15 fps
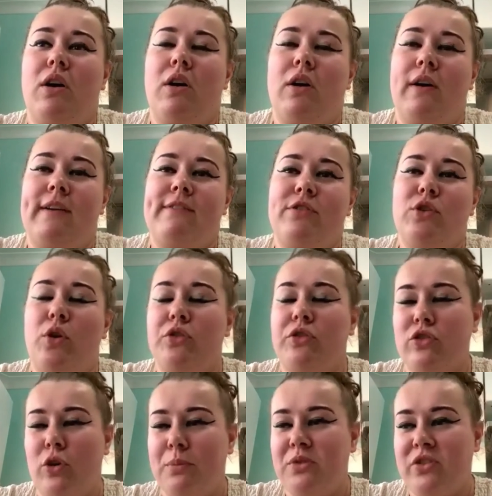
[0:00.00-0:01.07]
I've not
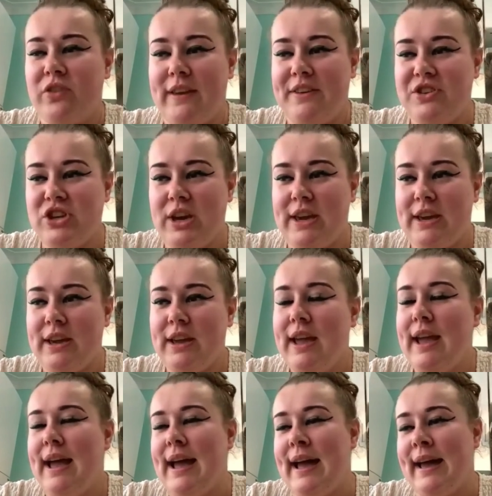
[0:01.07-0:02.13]
stopped teaching
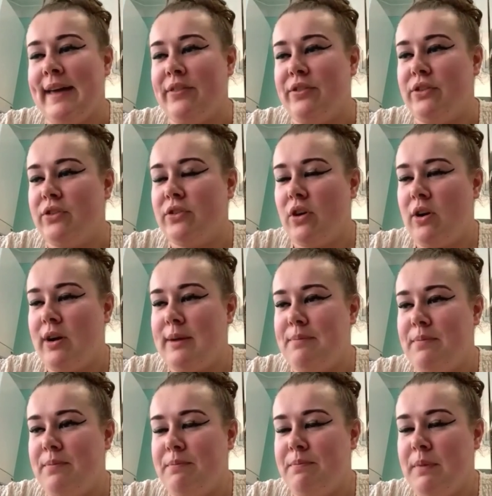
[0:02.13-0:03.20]
and
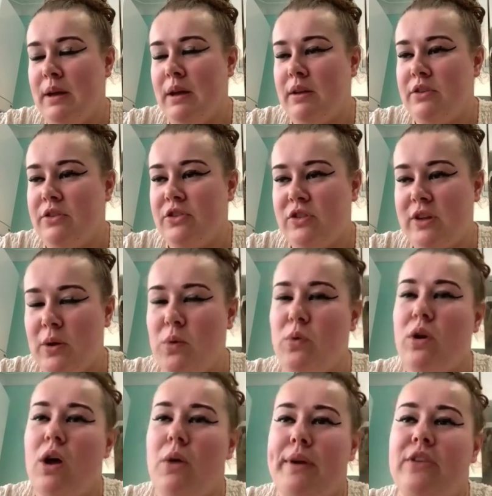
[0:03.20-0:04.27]
I'm still
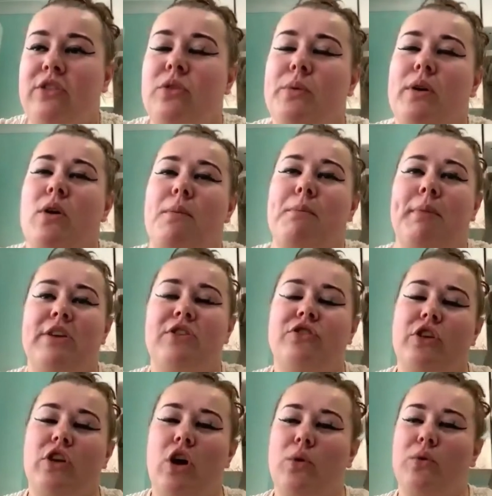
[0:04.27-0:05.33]
going to accomplish the
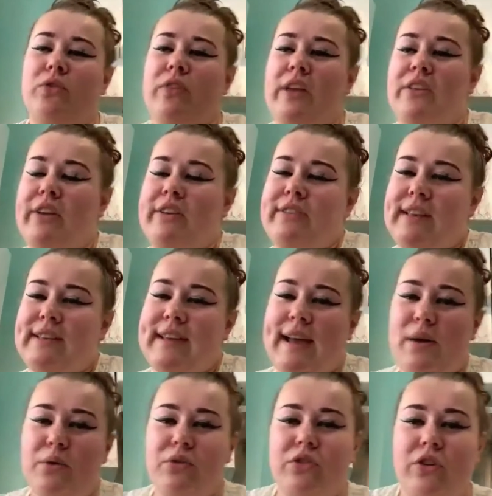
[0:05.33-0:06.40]
goals that I set
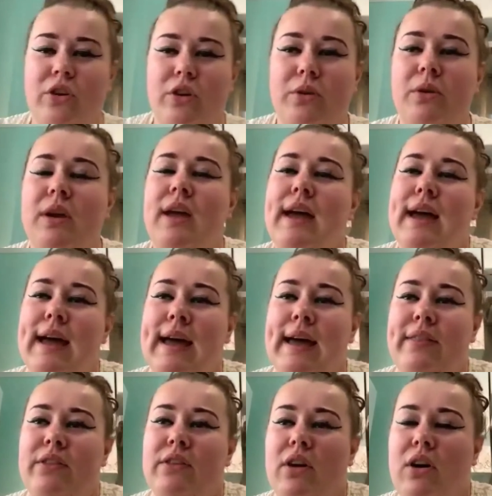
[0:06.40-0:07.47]
out to.
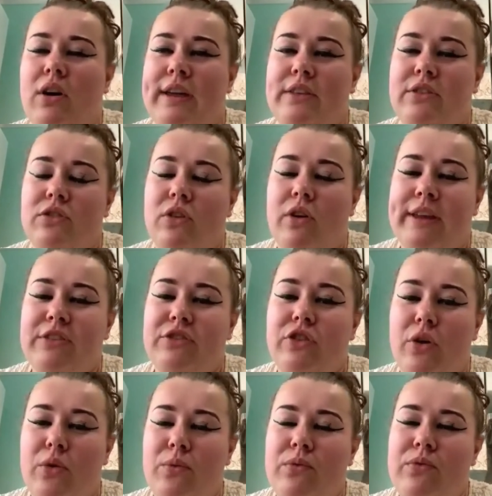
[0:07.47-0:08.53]
And I
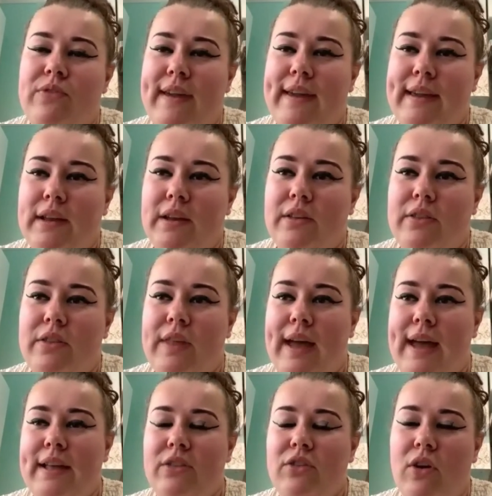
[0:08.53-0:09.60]
don't think
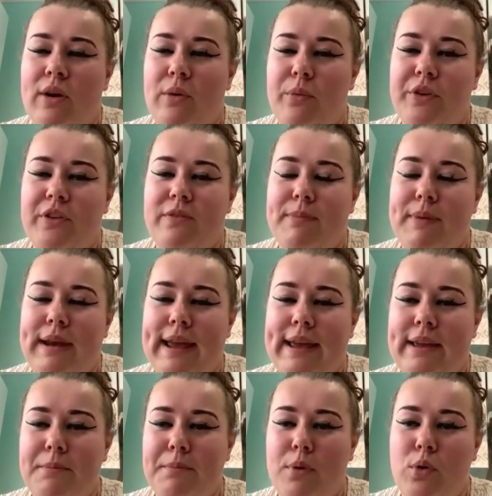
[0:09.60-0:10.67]
that I would have been
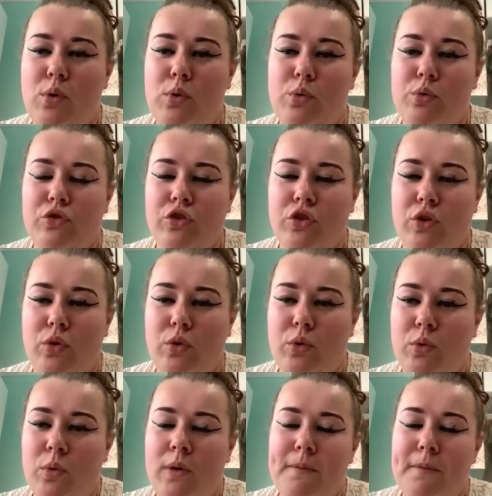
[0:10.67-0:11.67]
able to